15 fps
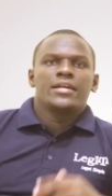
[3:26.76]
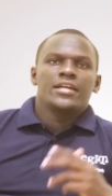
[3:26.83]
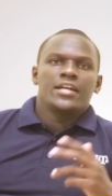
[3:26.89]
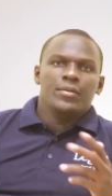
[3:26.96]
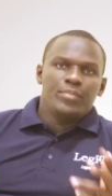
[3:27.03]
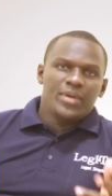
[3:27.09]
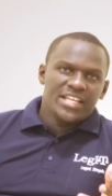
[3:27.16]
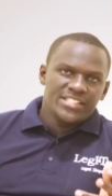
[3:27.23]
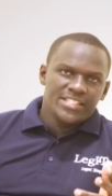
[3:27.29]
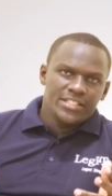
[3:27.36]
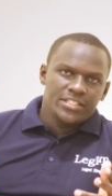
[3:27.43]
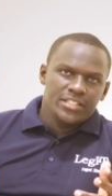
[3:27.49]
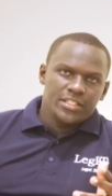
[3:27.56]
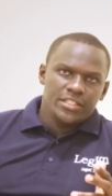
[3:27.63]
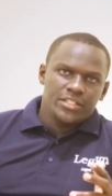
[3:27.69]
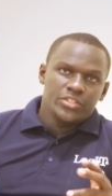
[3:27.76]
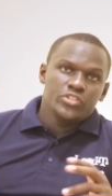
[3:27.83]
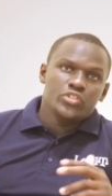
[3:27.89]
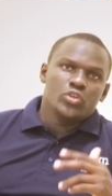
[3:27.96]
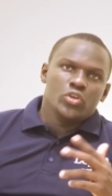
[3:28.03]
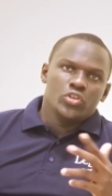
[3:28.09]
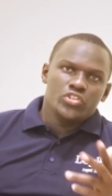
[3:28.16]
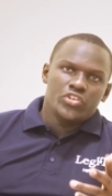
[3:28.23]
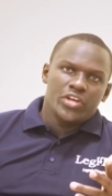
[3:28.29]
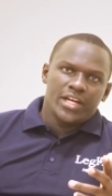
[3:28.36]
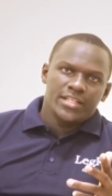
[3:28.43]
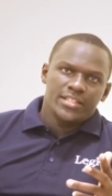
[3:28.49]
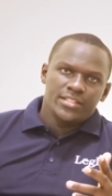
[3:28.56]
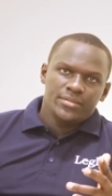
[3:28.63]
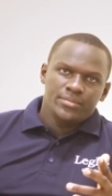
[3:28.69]
Capacity to
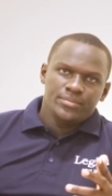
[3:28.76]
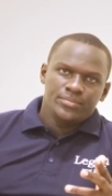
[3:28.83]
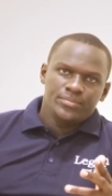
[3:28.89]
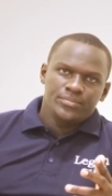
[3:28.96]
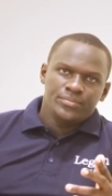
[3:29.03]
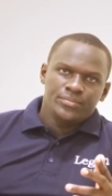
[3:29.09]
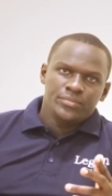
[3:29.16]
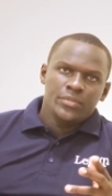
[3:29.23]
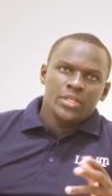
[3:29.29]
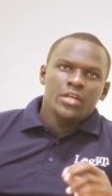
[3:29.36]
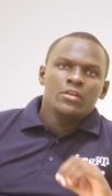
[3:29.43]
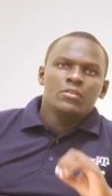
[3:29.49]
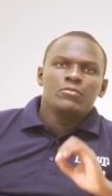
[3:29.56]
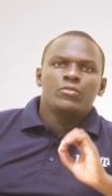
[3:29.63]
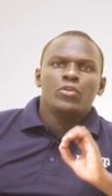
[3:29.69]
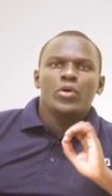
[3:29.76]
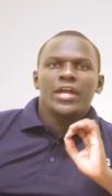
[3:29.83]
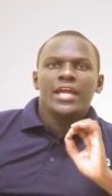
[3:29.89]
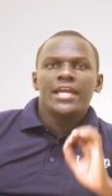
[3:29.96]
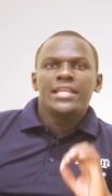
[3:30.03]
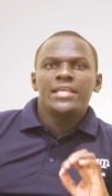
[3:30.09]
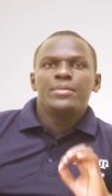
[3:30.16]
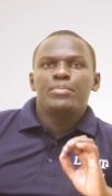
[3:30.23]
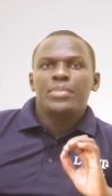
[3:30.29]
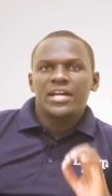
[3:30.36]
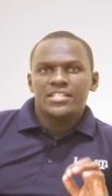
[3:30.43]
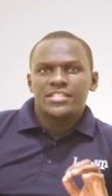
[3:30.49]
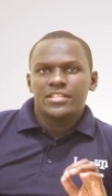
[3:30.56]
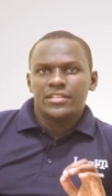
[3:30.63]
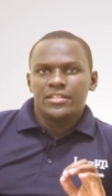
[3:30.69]
contract. For any
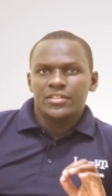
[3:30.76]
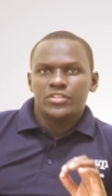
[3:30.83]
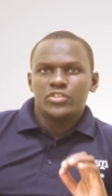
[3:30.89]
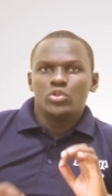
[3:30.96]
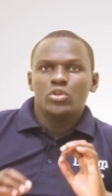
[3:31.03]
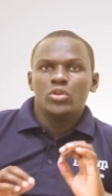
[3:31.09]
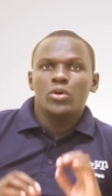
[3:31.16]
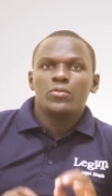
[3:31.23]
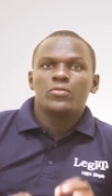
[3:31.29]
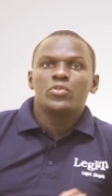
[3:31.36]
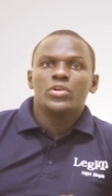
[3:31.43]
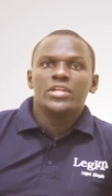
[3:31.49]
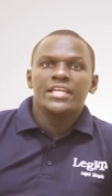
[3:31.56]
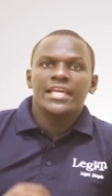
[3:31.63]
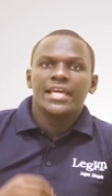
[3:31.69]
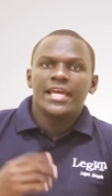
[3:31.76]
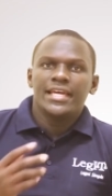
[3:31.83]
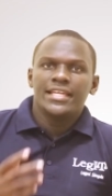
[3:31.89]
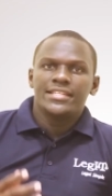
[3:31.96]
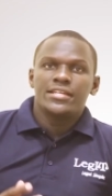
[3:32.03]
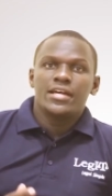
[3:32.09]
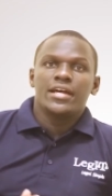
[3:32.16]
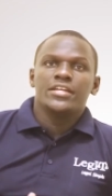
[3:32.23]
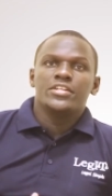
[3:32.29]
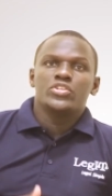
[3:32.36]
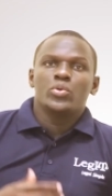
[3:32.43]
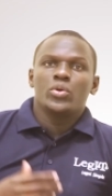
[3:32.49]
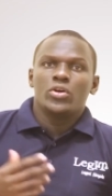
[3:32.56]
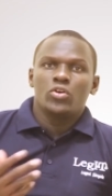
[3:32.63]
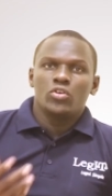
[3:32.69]
person to lawfully enter
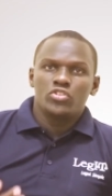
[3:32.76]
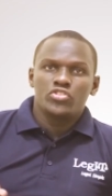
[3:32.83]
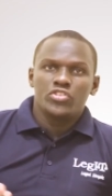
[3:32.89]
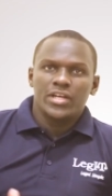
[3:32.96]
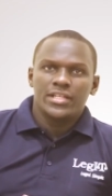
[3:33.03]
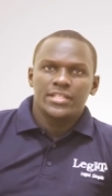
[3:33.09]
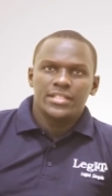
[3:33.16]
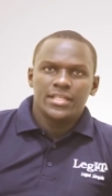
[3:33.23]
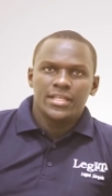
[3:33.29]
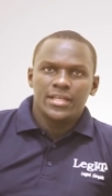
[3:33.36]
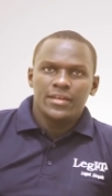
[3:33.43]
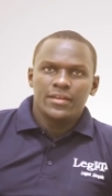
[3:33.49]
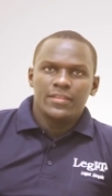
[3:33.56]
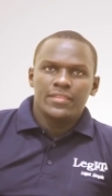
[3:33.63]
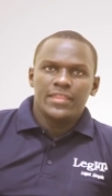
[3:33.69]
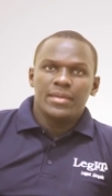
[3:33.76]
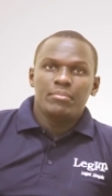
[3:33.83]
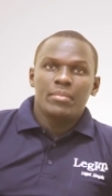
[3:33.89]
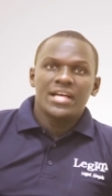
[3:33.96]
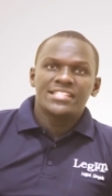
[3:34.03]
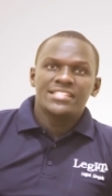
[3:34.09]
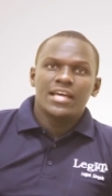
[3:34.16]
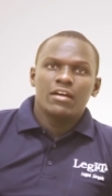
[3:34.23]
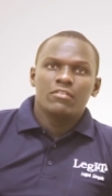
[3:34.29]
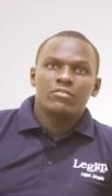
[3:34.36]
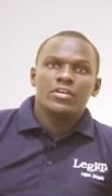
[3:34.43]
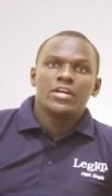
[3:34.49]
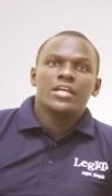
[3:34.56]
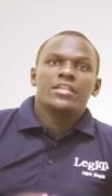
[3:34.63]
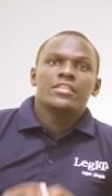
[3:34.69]
into a contract, they must
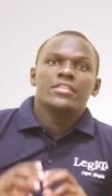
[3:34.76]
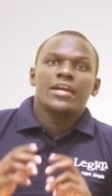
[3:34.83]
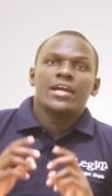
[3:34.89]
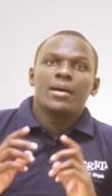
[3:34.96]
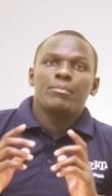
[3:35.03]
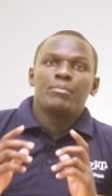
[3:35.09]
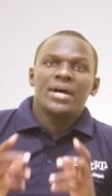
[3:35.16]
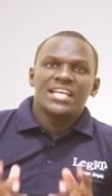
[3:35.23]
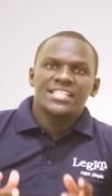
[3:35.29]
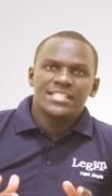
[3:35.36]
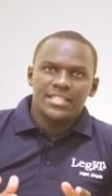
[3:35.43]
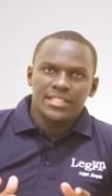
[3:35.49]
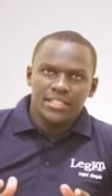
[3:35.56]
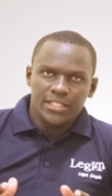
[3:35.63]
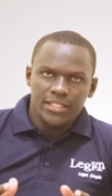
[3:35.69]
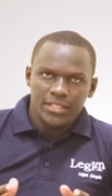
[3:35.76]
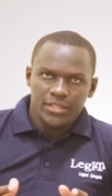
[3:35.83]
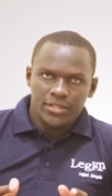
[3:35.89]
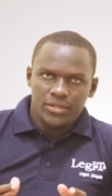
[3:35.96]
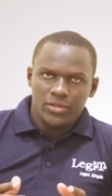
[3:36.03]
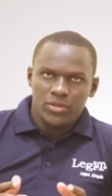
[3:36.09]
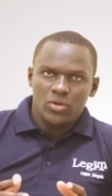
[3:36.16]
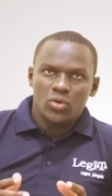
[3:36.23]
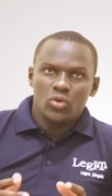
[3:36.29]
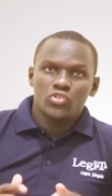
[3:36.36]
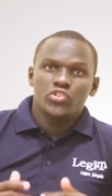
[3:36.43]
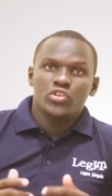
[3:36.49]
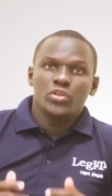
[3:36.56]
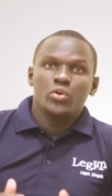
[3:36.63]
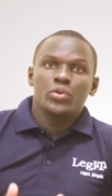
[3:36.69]
have the capacity,
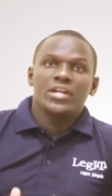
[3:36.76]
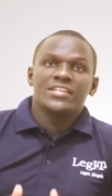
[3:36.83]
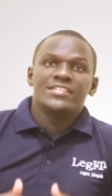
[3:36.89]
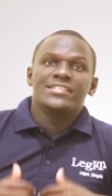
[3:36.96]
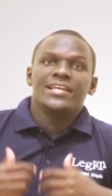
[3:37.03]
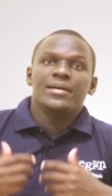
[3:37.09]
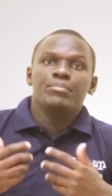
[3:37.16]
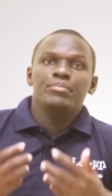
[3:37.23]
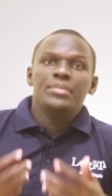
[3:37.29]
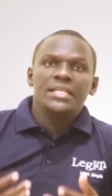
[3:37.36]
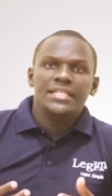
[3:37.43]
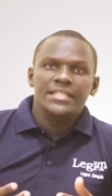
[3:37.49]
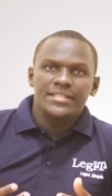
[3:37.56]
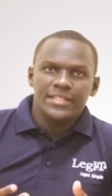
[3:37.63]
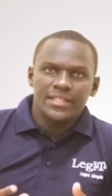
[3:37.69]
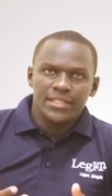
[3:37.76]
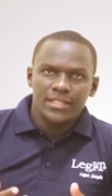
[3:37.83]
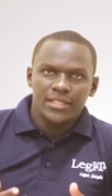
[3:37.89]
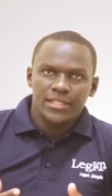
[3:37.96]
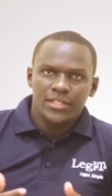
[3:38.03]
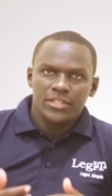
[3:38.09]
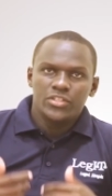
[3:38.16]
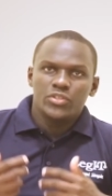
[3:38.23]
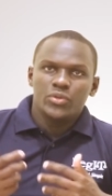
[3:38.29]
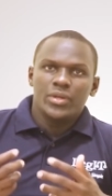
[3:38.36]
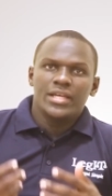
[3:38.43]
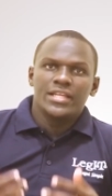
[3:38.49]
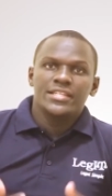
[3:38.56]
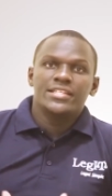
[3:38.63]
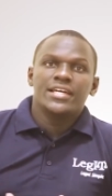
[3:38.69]
also known as the ability,
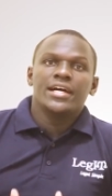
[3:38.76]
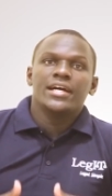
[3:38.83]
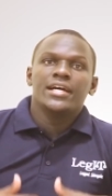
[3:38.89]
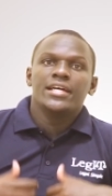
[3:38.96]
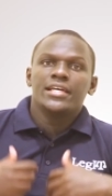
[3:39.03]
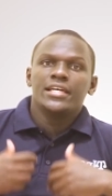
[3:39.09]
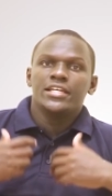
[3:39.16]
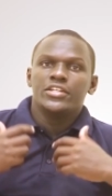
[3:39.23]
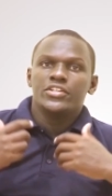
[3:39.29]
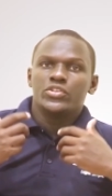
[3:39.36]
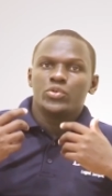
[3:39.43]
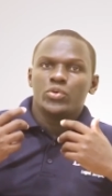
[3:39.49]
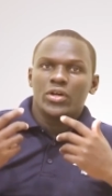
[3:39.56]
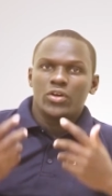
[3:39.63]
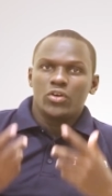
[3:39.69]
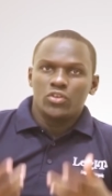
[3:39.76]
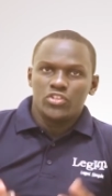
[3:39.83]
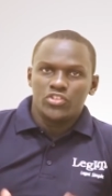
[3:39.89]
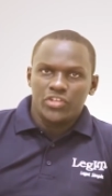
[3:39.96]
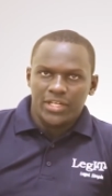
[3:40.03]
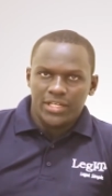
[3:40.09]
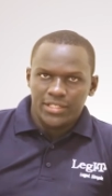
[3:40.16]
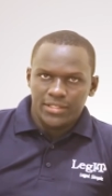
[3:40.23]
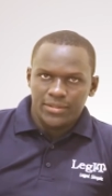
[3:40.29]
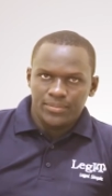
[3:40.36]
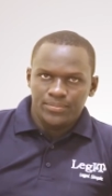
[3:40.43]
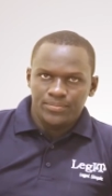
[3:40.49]
to enter into a contract.